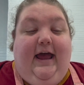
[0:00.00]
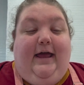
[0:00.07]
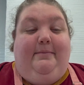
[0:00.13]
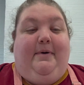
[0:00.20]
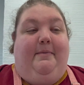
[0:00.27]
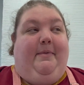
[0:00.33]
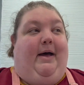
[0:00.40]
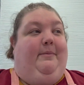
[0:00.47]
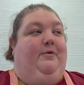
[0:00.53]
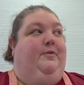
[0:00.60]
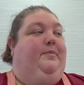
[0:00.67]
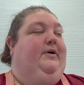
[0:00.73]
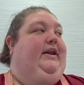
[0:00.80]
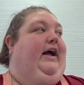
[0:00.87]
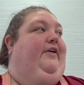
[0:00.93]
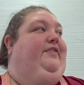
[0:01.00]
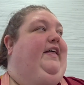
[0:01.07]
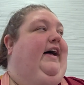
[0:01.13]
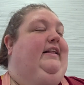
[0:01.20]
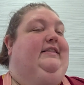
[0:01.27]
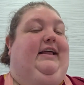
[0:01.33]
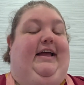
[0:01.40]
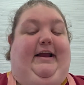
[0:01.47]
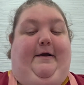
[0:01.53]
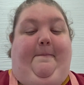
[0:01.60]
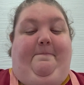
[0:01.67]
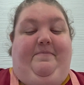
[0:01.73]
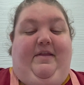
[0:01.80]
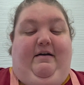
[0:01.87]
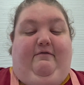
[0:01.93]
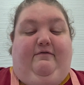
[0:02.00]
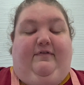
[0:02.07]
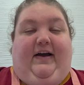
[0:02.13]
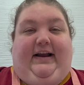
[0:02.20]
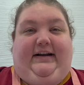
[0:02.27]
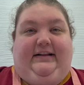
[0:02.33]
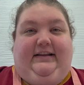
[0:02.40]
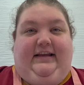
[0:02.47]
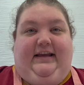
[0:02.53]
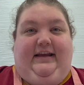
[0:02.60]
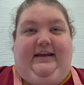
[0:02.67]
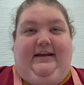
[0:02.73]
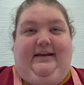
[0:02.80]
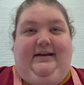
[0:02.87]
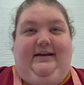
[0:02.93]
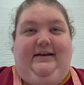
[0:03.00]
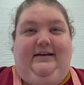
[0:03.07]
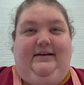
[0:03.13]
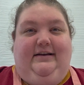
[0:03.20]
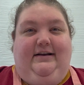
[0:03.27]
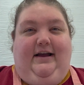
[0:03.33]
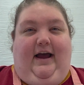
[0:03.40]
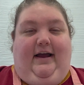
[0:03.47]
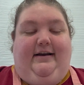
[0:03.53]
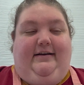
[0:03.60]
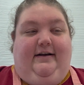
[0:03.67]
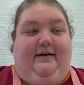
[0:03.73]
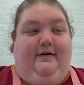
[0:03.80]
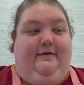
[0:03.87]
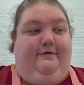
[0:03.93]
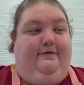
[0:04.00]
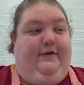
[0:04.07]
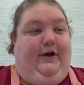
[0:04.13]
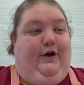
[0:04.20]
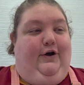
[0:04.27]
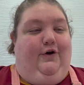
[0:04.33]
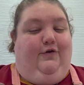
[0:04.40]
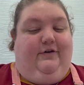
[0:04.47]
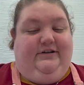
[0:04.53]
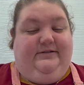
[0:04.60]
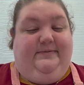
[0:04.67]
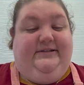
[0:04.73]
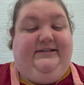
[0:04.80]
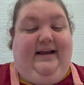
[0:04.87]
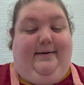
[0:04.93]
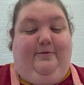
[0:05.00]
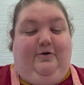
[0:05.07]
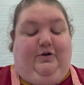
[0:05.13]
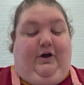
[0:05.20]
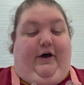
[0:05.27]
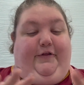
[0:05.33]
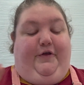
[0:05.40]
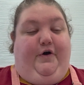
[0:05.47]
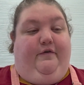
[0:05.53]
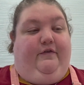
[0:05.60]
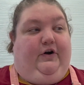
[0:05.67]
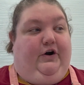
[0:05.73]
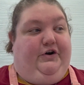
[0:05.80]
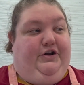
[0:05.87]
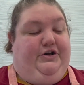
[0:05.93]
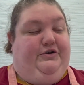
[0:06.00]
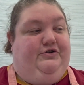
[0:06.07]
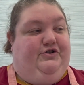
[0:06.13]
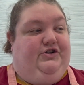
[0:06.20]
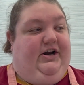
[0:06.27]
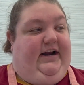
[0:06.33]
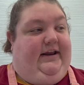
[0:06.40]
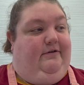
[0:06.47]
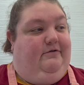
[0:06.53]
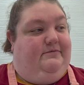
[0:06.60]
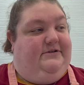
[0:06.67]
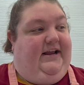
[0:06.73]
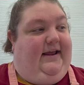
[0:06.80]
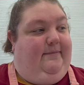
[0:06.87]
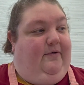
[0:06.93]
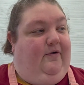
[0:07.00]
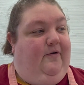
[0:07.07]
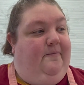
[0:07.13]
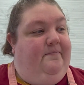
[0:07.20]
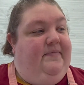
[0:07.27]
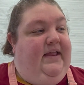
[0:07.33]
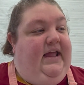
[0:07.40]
And my mom would put out that like vinyl-y kind of Christmas tablecloth over our huge dining room table.